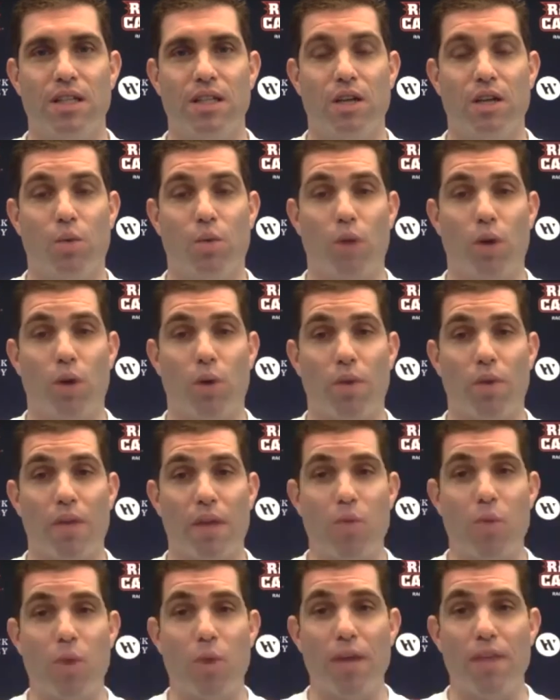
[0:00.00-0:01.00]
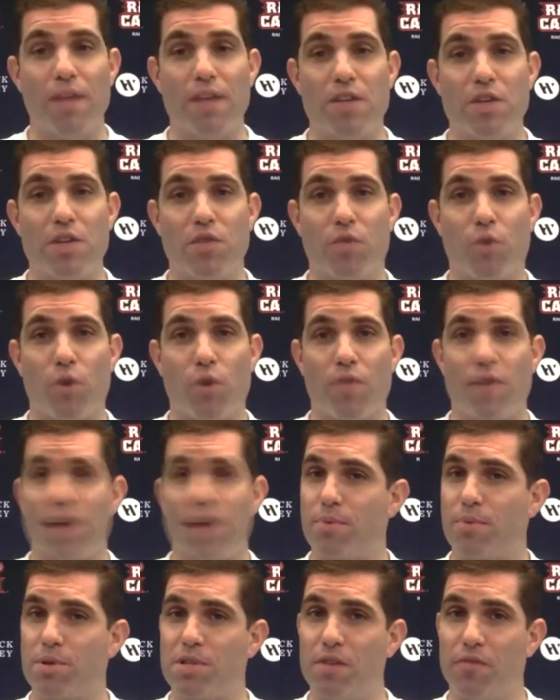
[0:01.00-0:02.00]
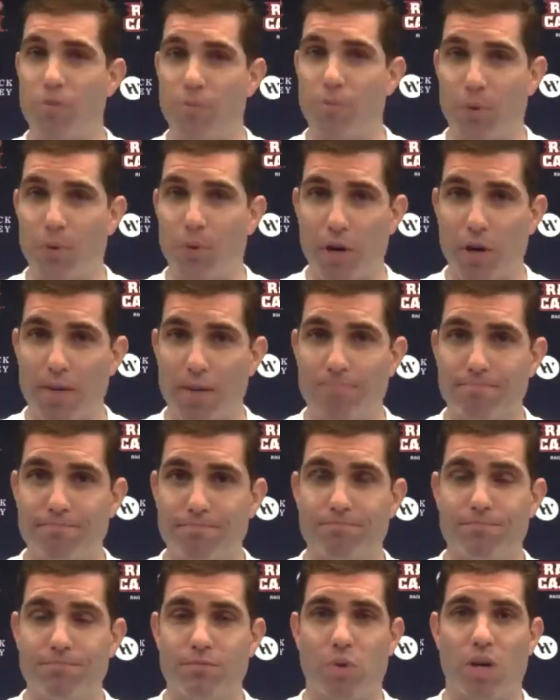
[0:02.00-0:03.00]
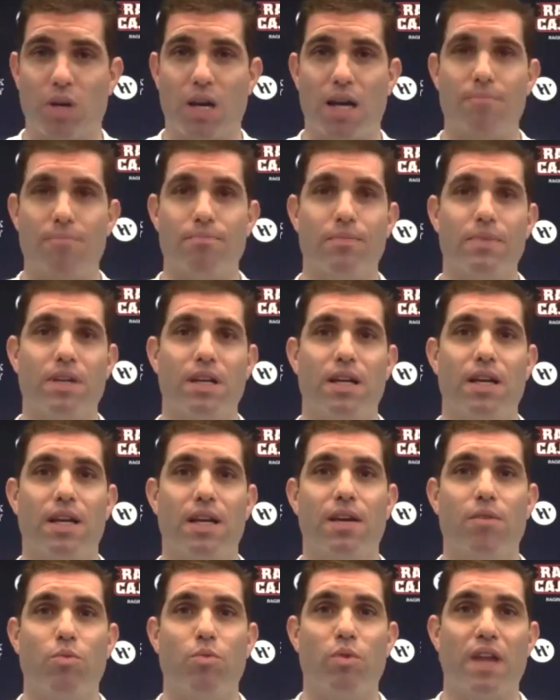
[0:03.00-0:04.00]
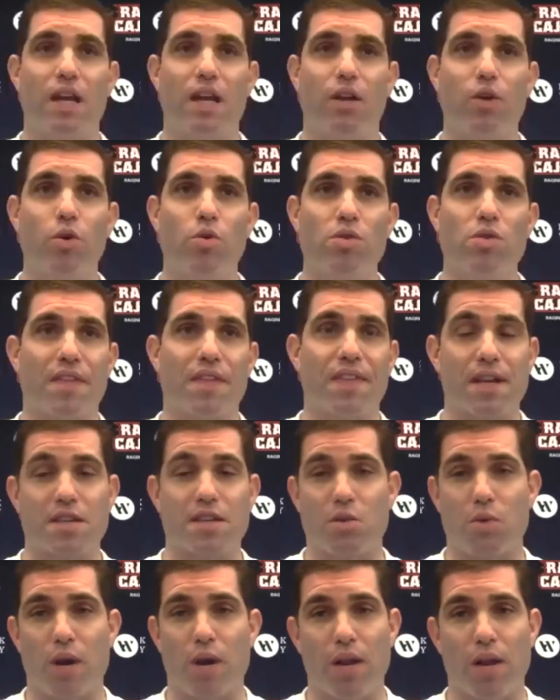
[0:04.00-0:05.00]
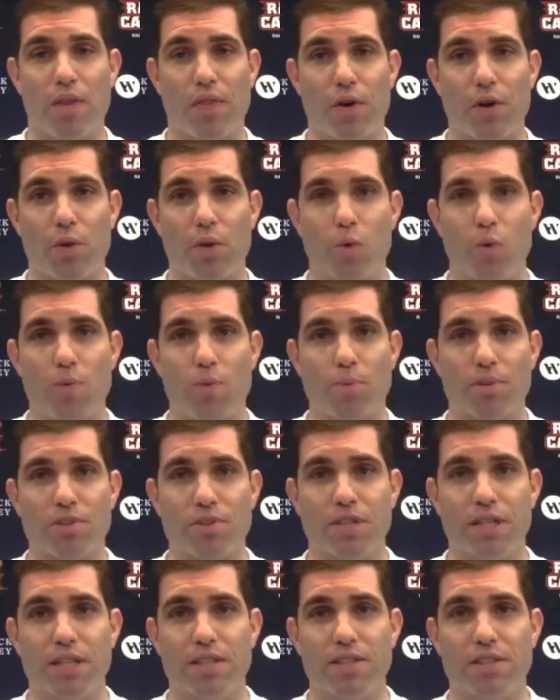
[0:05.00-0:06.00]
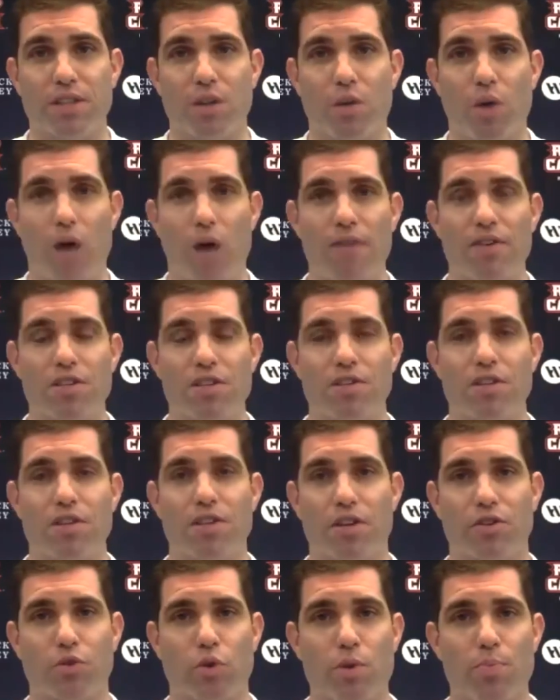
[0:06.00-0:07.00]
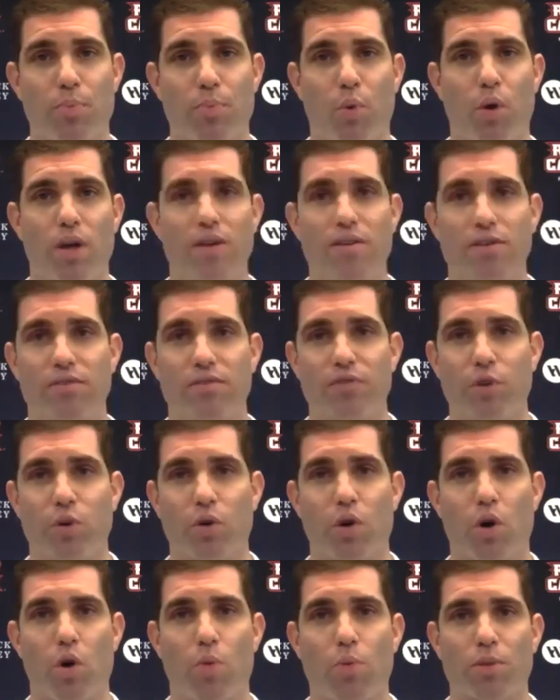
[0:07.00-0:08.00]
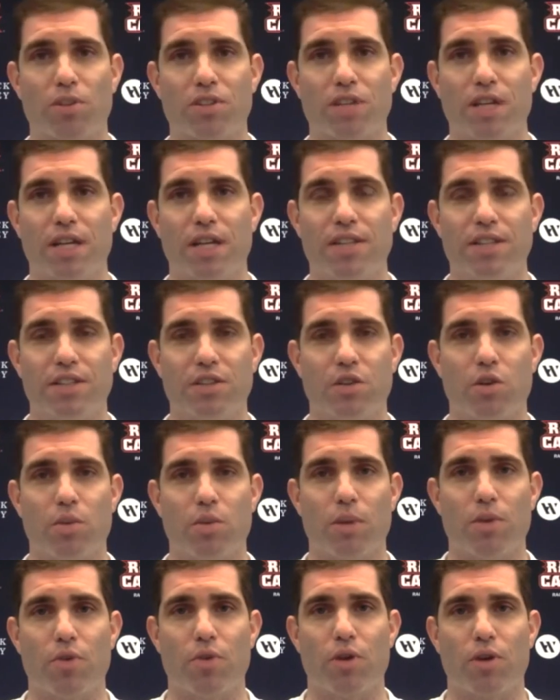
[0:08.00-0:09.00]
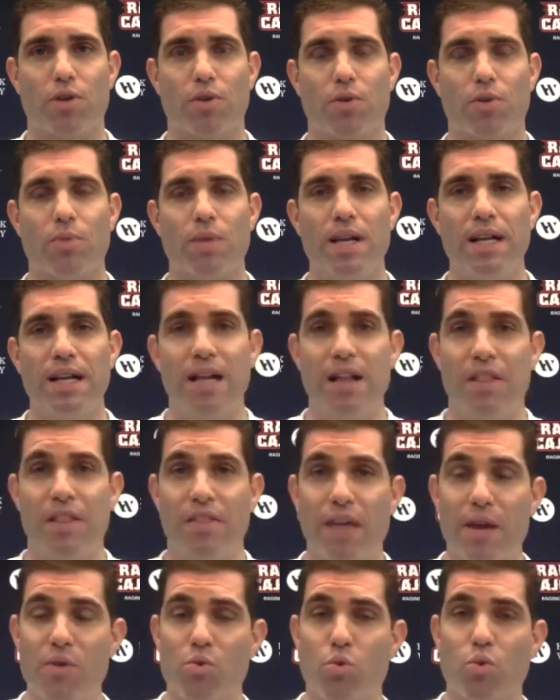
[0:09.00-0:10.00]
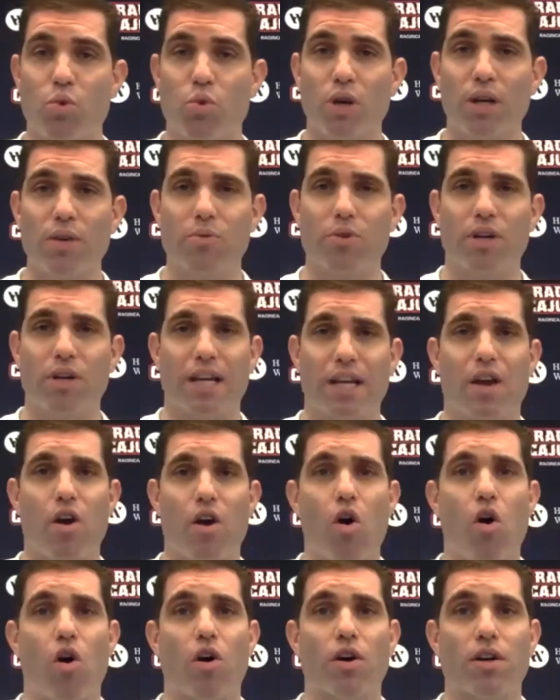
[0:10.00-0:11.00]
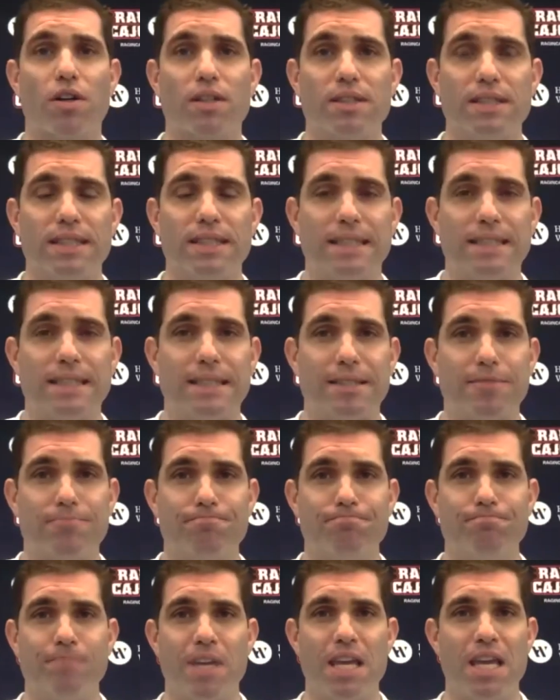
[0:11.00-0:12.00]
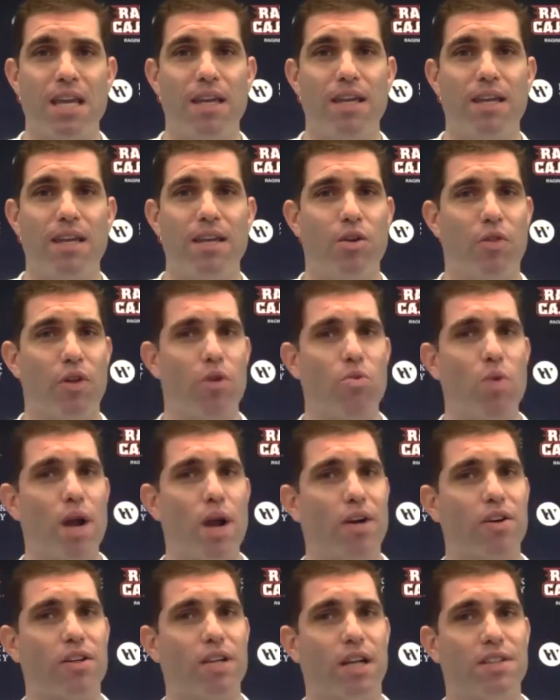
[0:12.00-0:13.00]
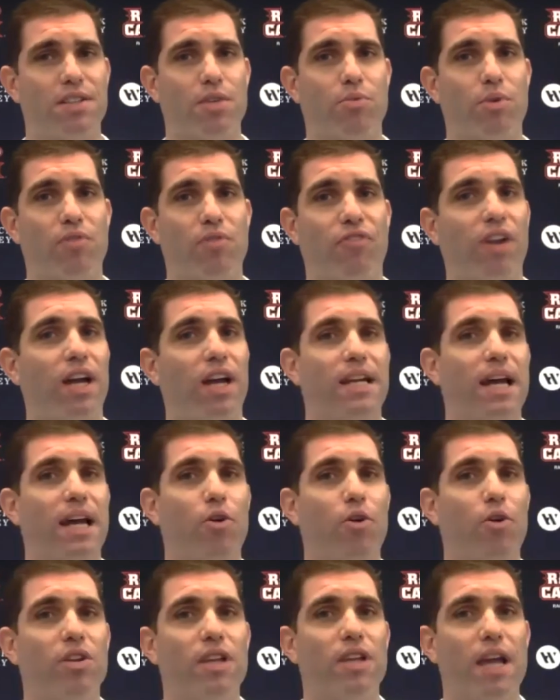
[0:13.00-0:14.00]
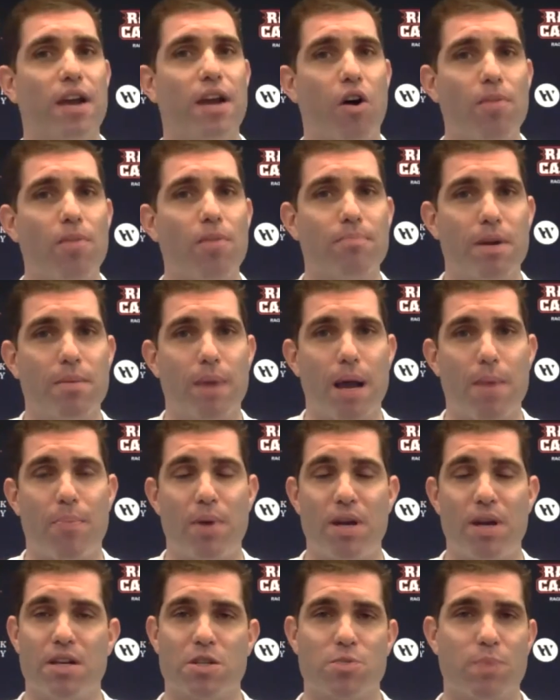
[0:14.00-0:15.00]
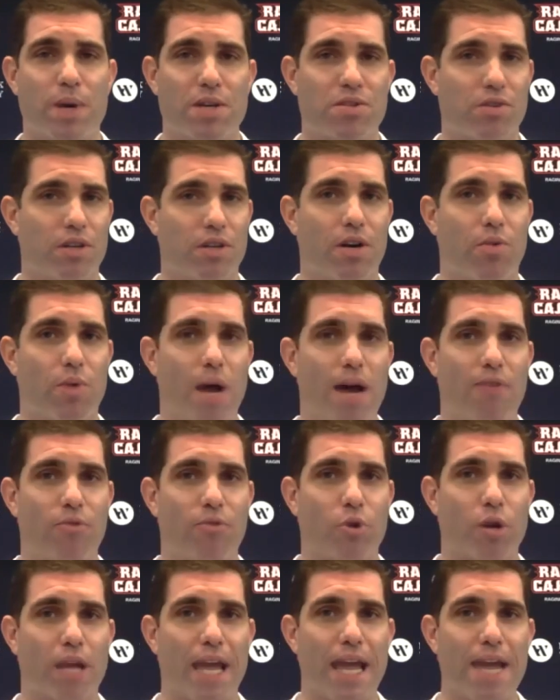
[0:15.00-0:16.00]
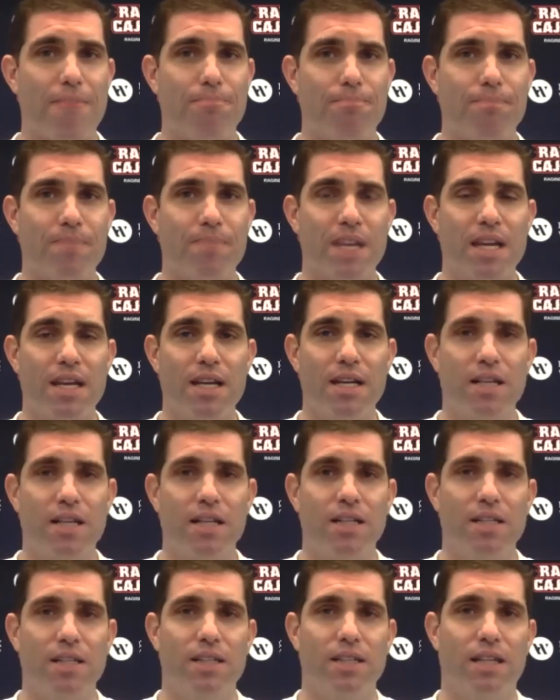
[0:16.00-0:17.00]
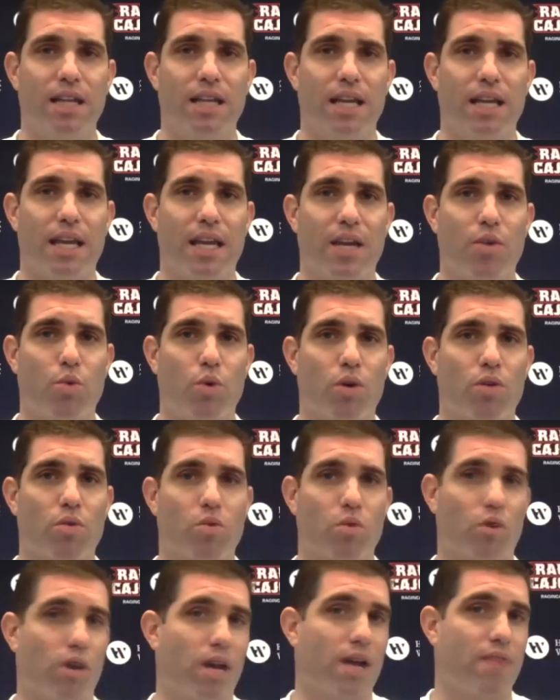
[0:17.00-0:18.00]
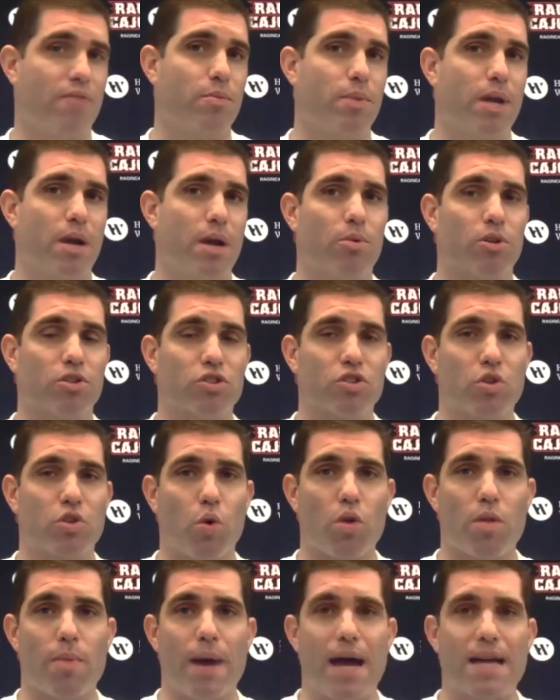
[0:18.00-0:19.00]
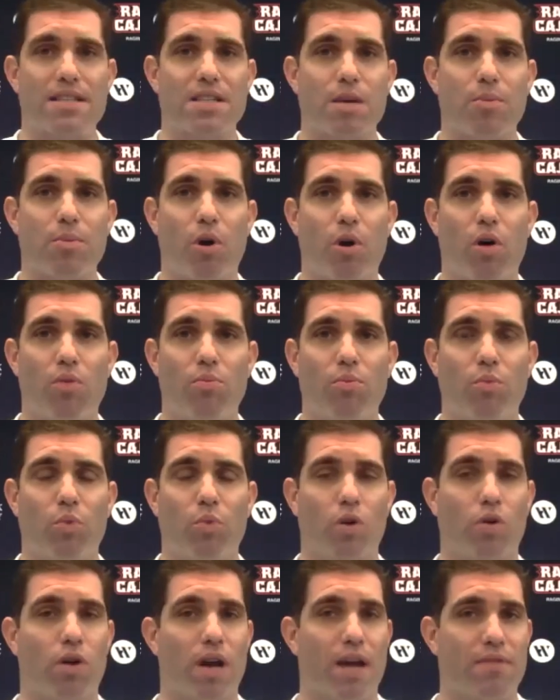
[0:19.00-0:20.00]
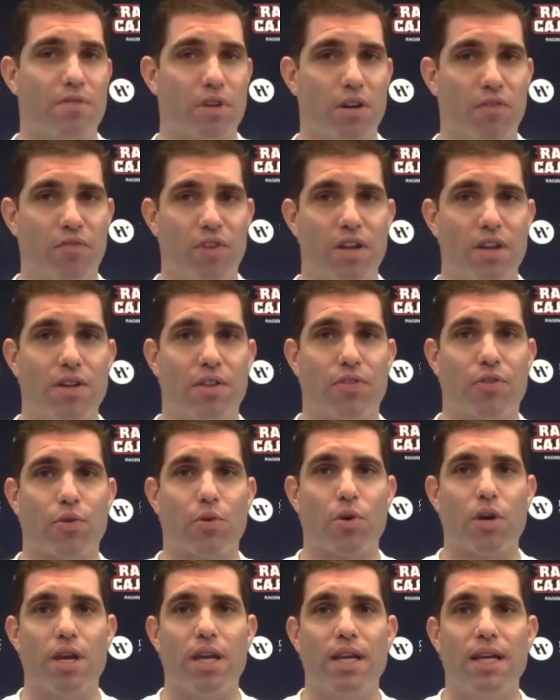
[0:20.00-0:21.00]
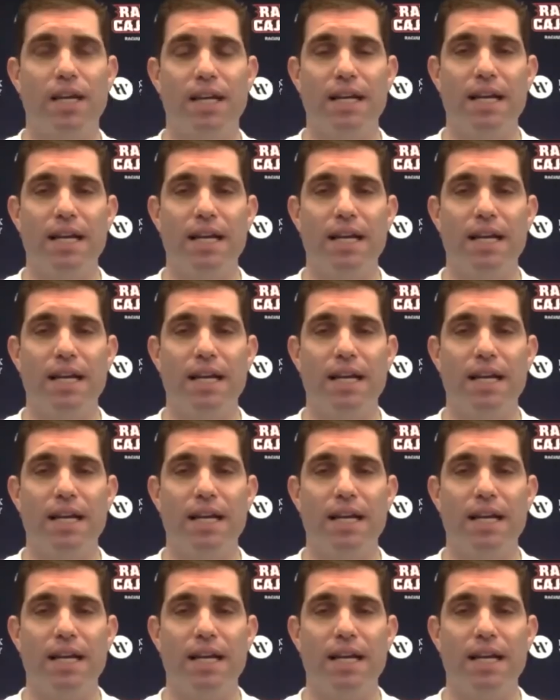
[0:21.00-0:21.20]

Well, when they win, they shoot 45% from three, okay? And when they lose, I think it's around 31%. So, obviously, their three-point field goal percentage is going to be critical. They really, really guard. You know, their record doesn't reflect how good they are, in my opinion, especially in a rivalry game. And we're going to have to be able to score the basketball. We're going to have to defend the three.